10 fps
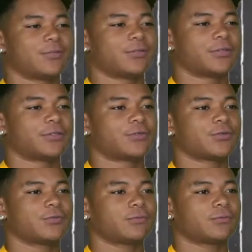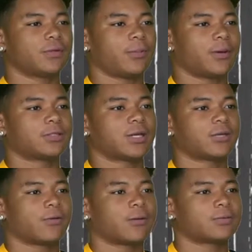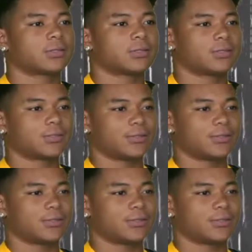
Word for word: 42, about Jackie Robinson,